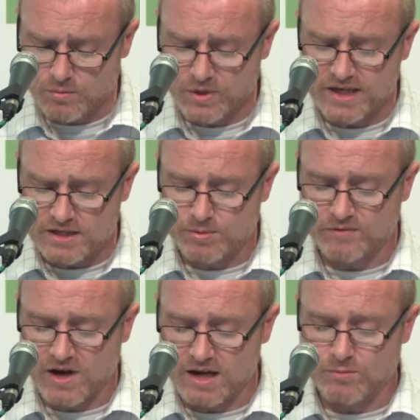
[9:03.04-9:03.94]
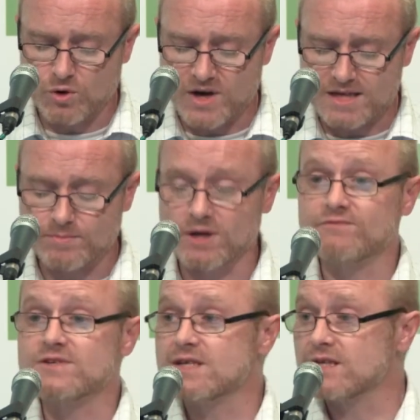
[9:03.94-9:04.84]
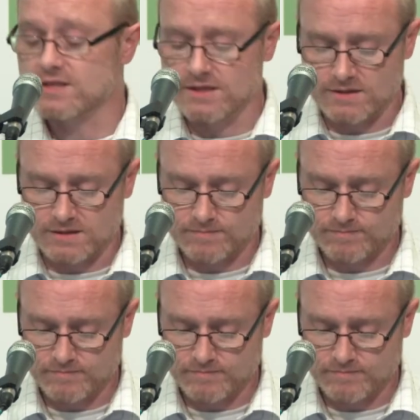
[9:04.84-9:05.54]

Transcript: we need to provide more respite facilities.